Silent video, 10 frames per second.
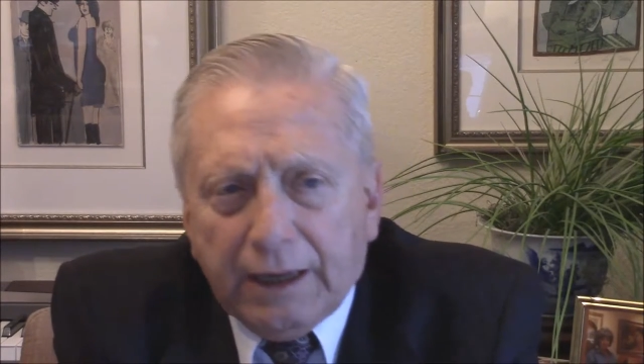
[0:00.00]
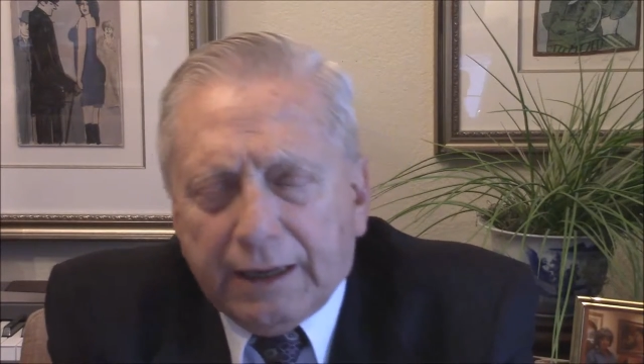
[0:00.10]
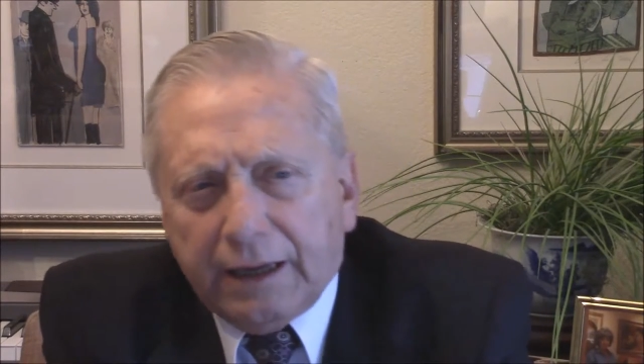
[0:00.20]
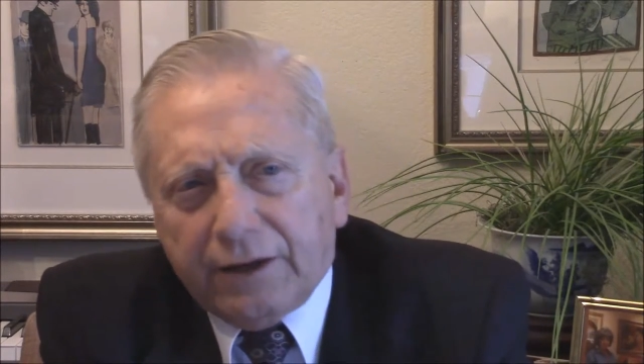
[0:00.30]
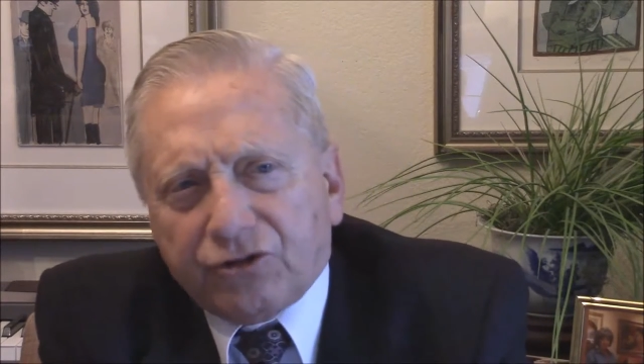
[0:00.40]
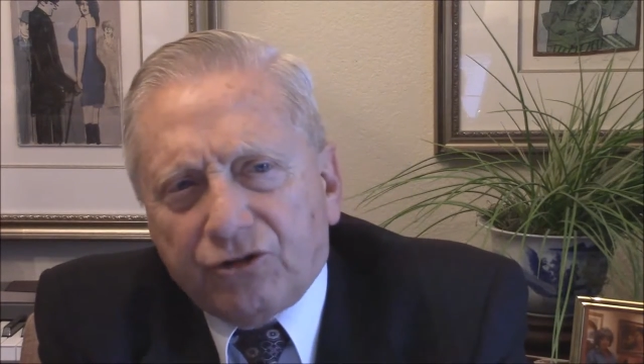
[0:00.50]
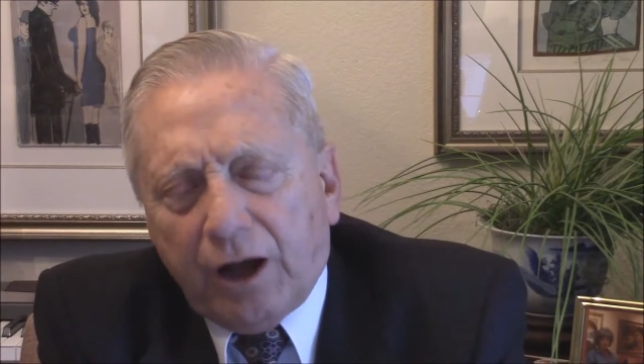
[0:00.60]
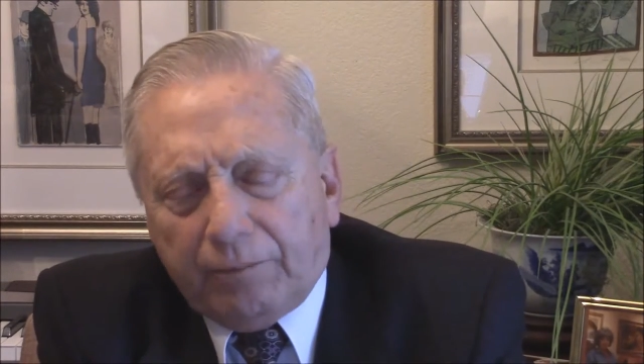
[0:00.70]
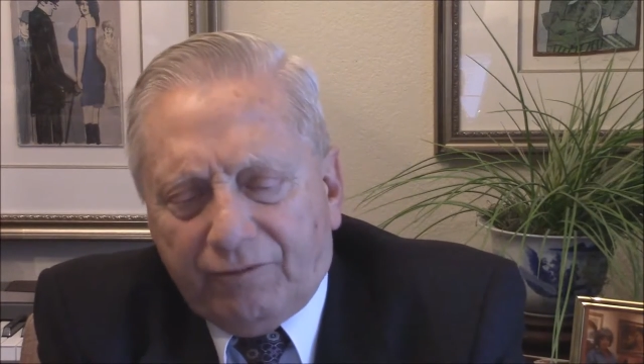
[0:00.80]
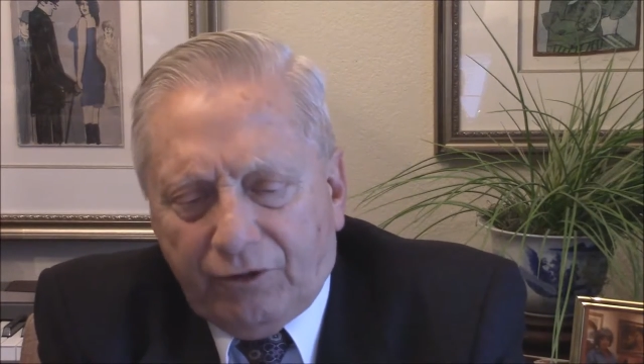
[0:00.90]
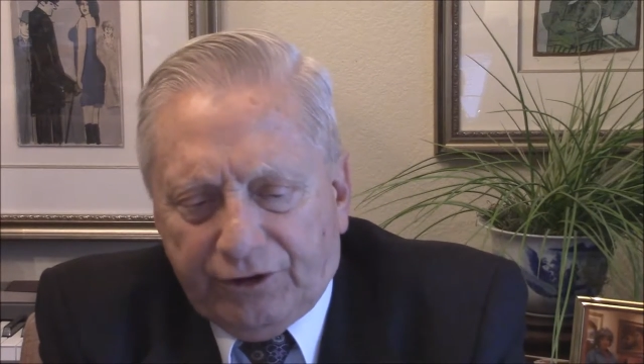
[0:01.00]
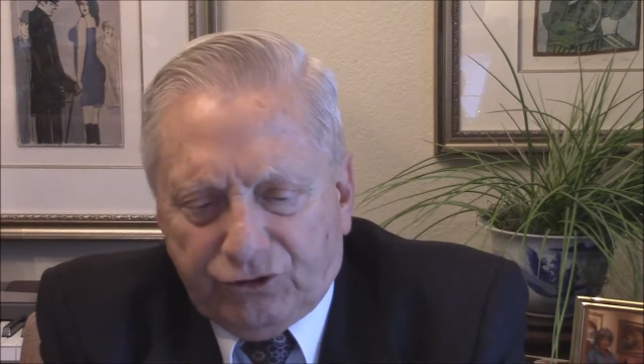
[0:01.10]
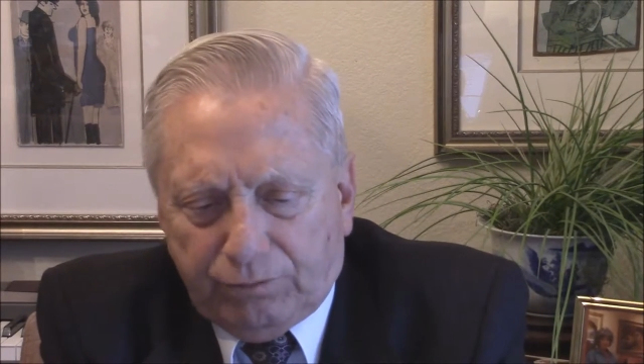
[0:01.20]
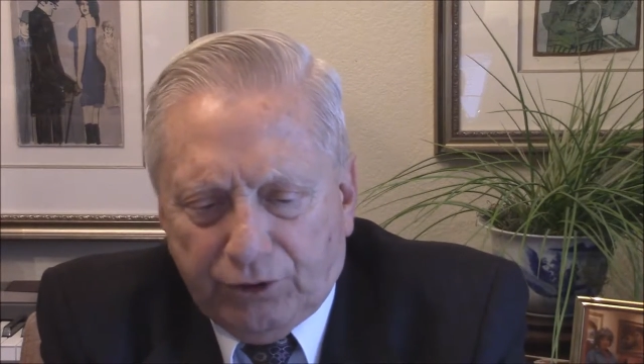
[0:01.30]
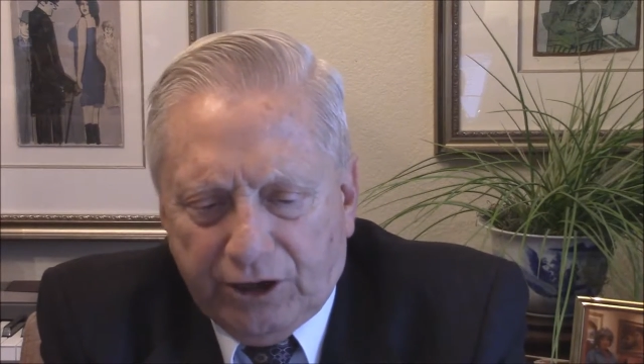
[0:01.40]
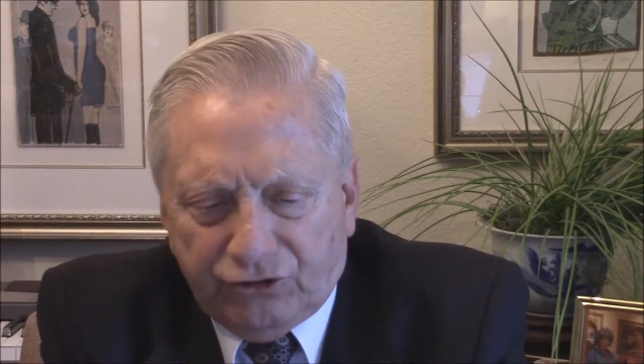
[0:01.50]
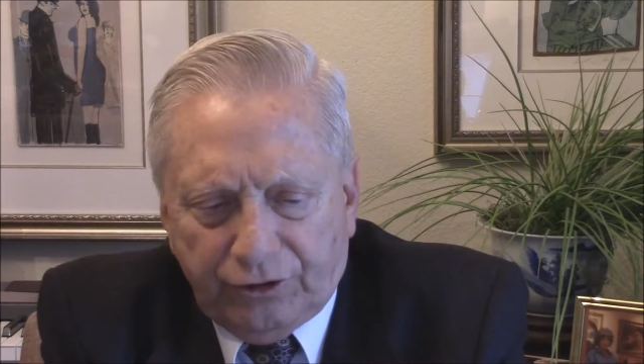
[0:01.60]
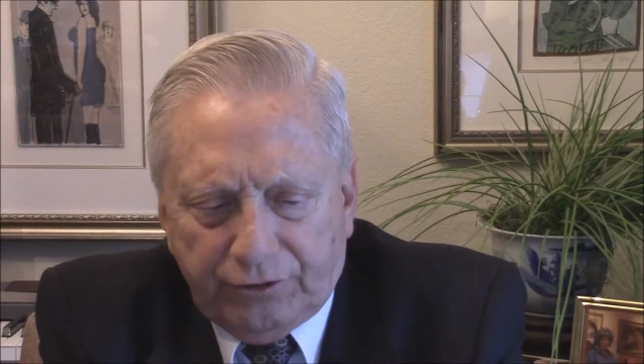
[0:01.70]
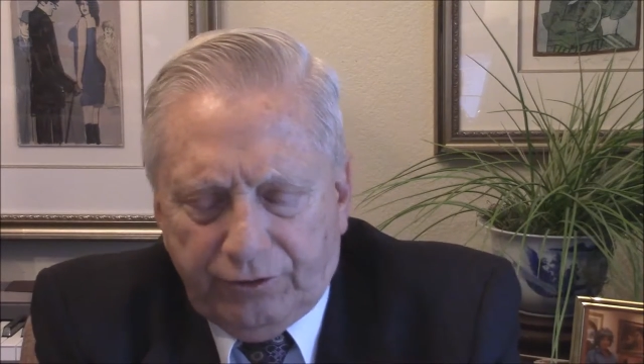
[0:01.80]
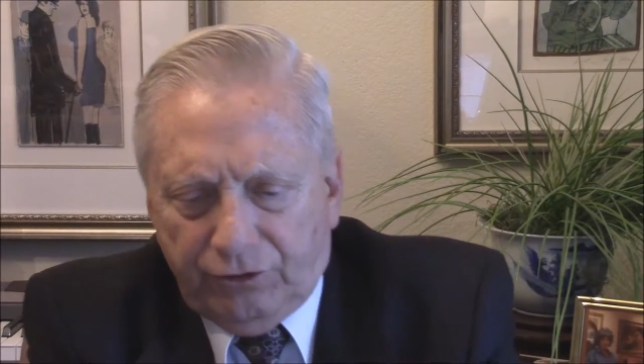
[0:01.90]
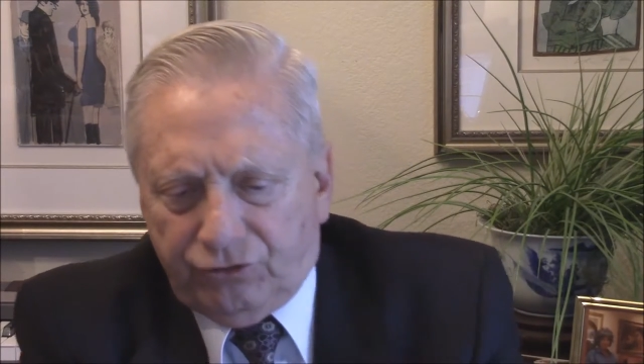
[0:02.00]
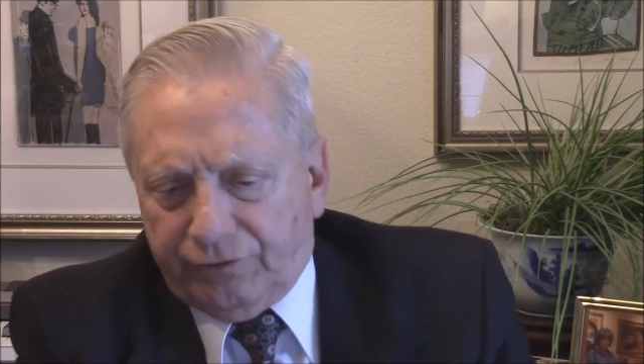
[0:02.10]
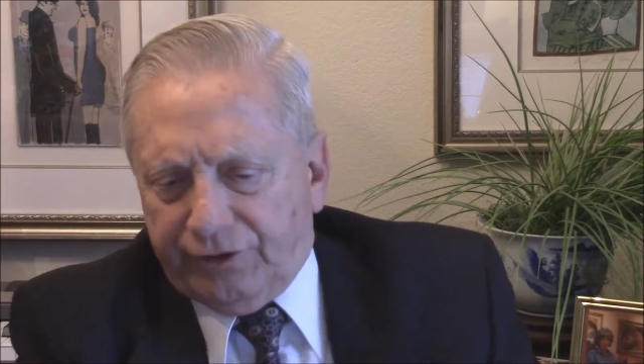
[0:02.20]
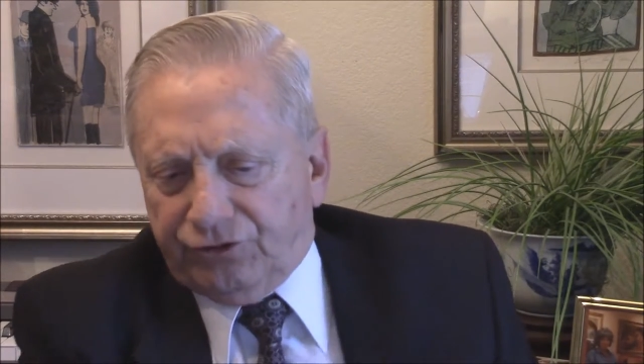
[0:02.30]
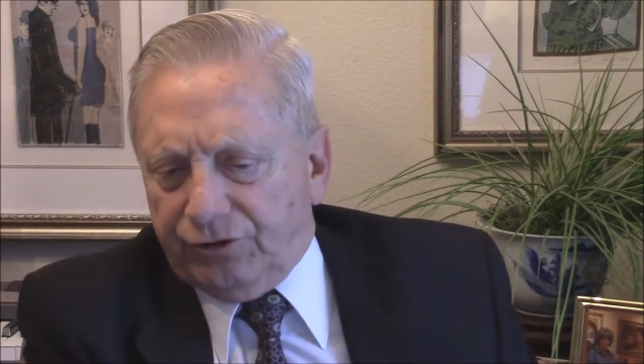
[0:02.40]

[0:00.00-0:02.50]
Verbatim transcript: Now, this is not very surprising to those of us